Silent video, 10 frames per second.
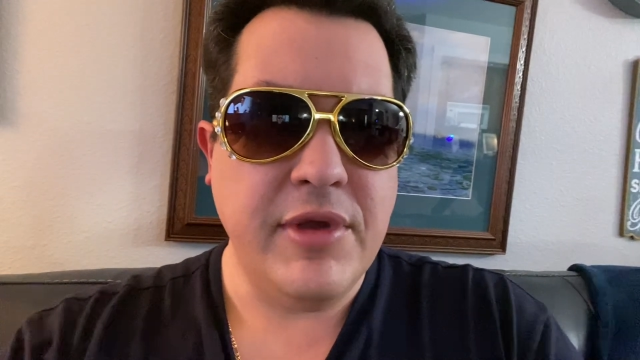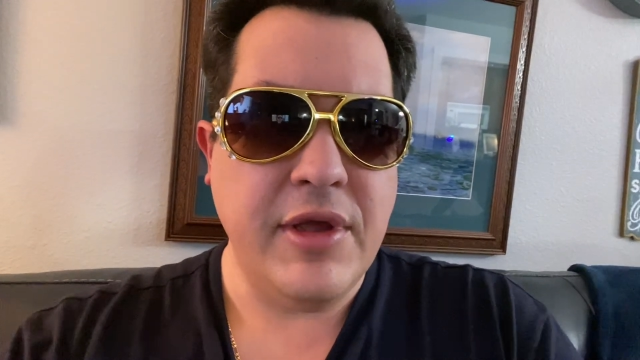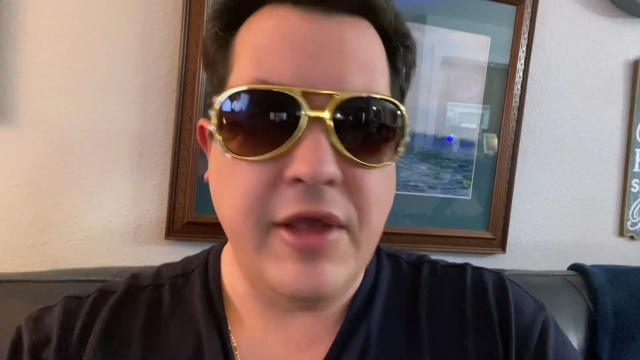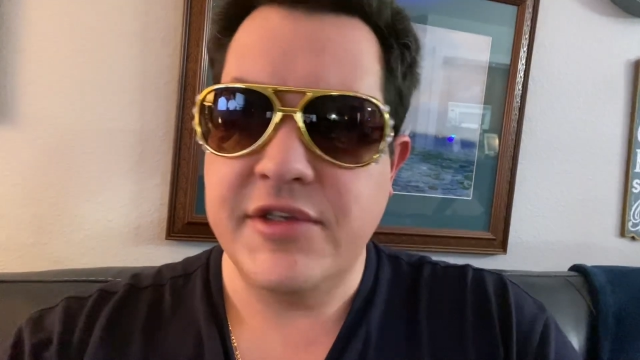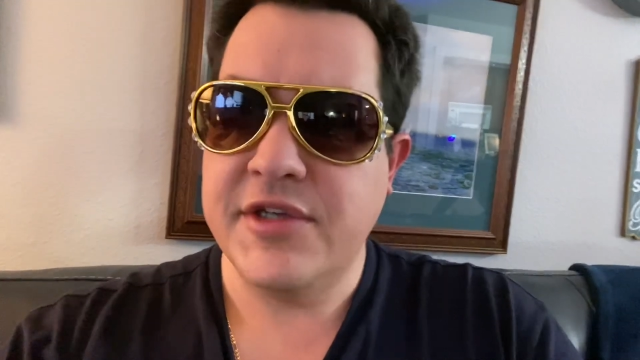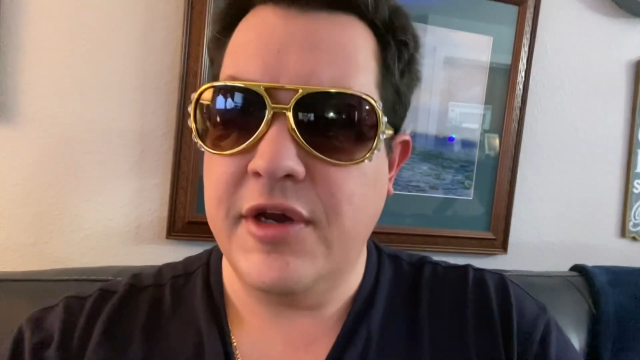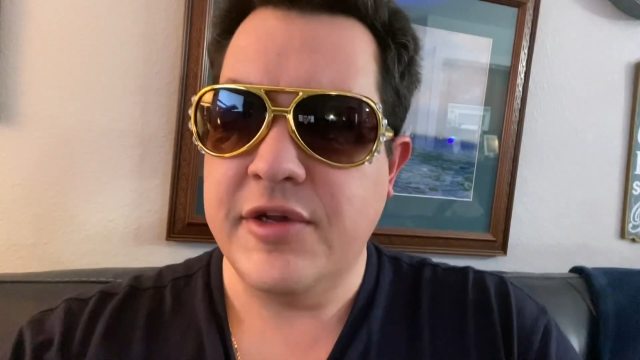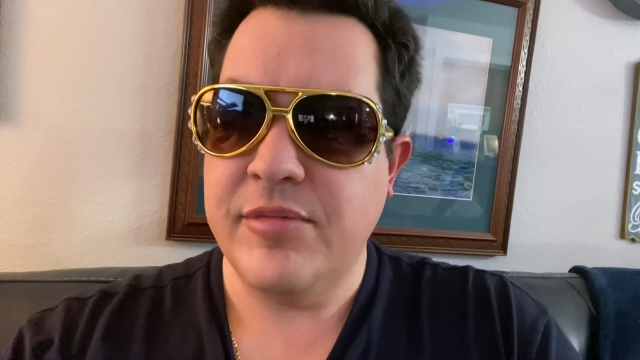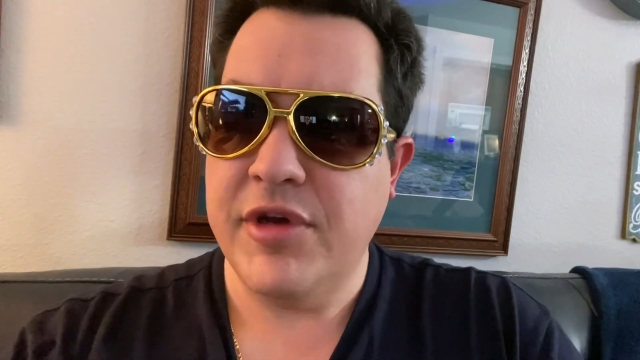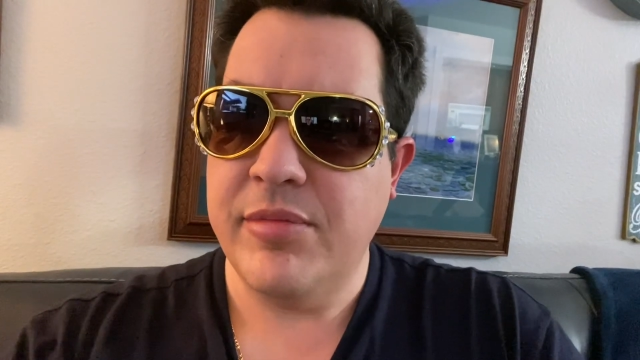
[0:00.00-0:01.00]
how you talk
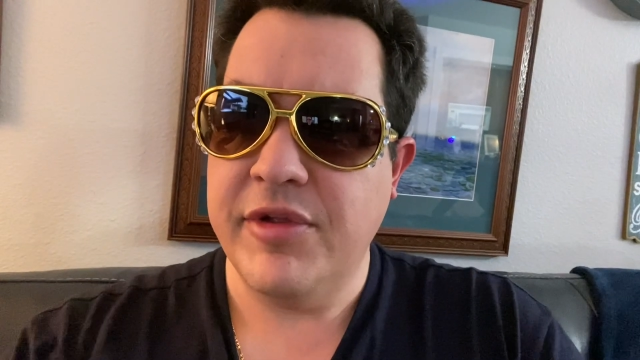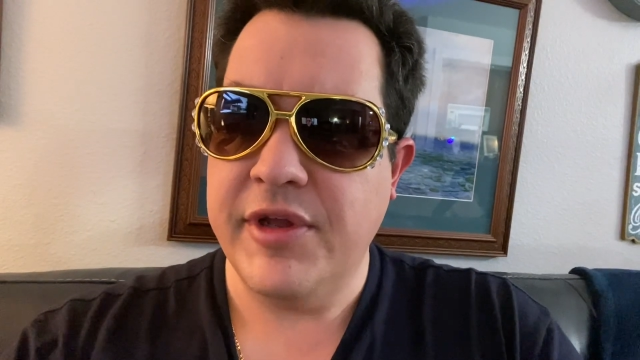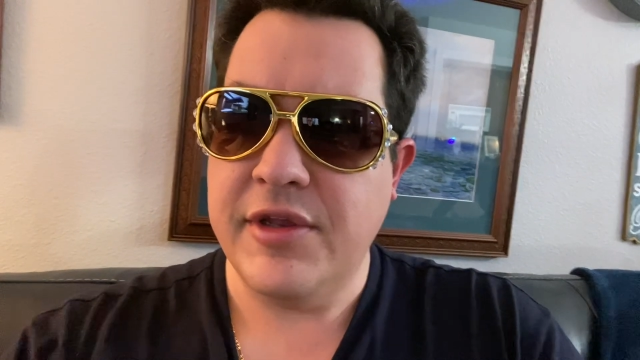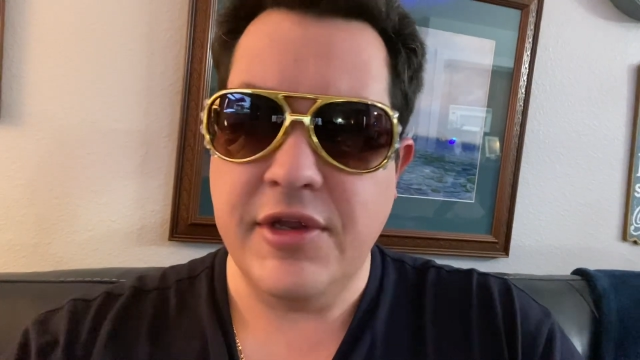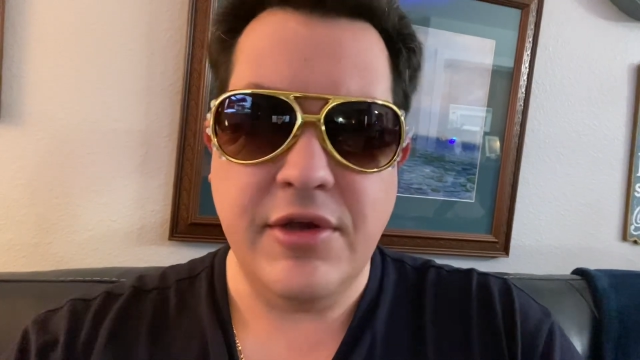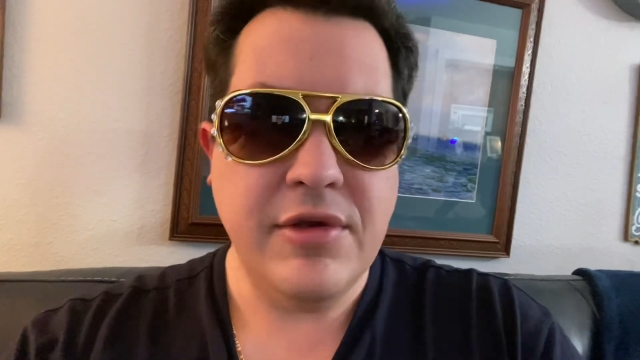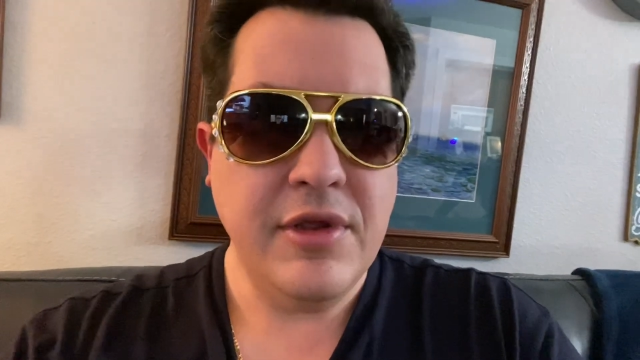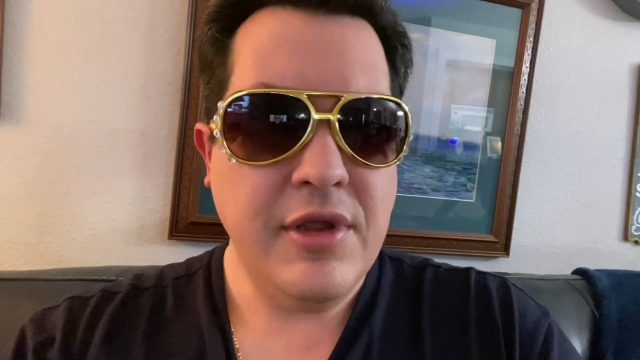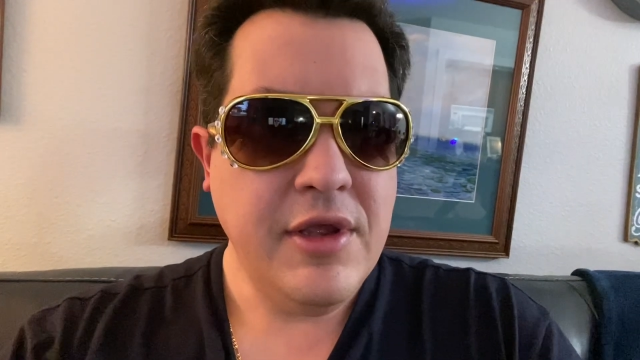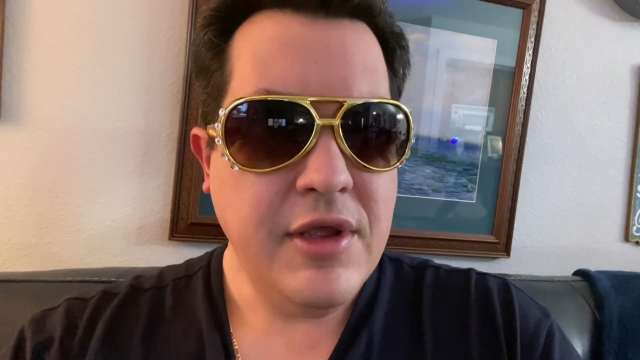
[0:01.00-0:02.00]
in public, you
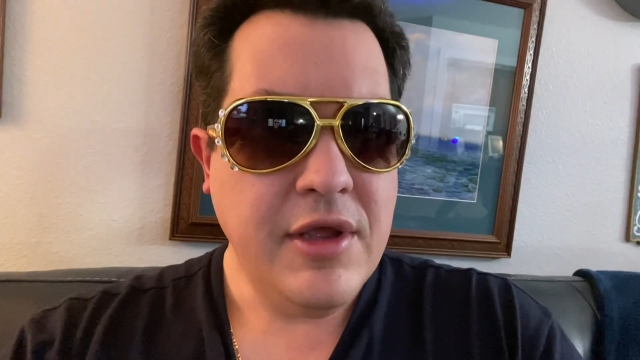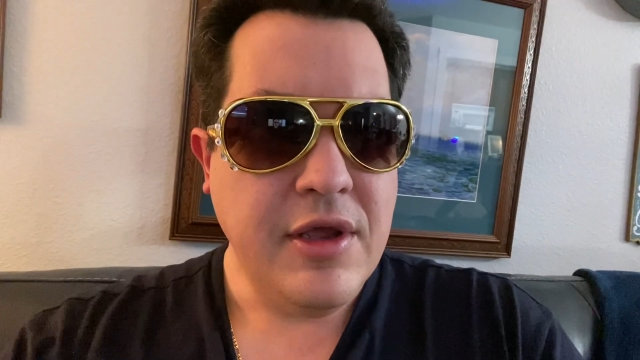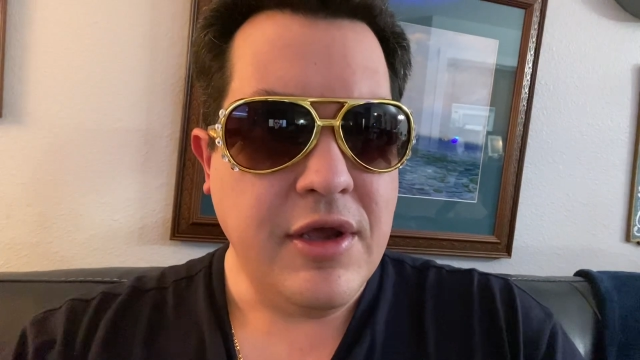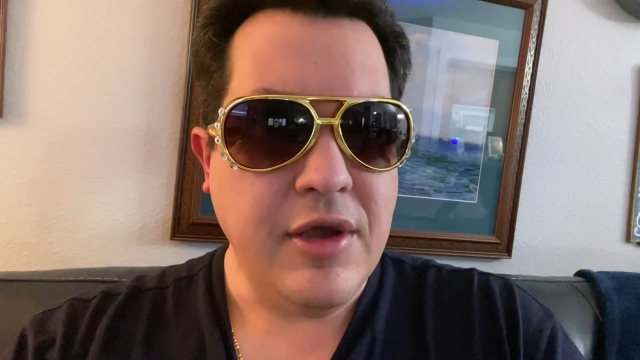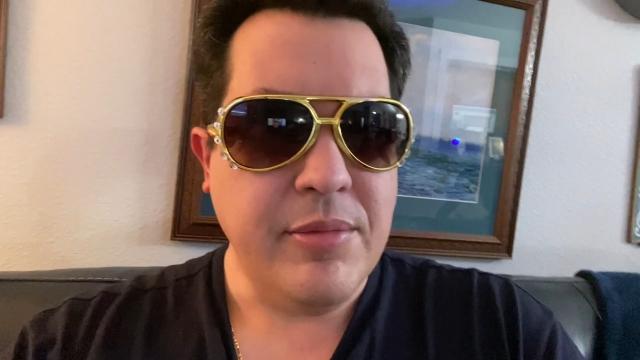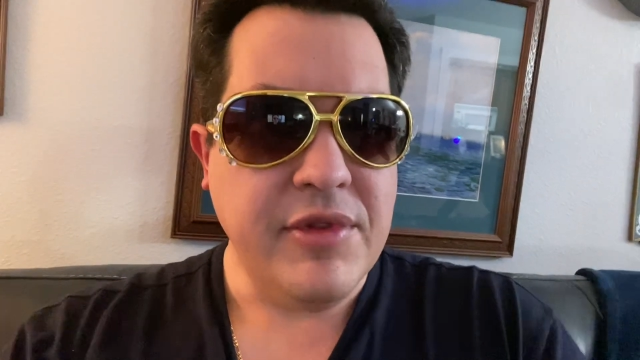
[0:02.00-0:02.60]
know,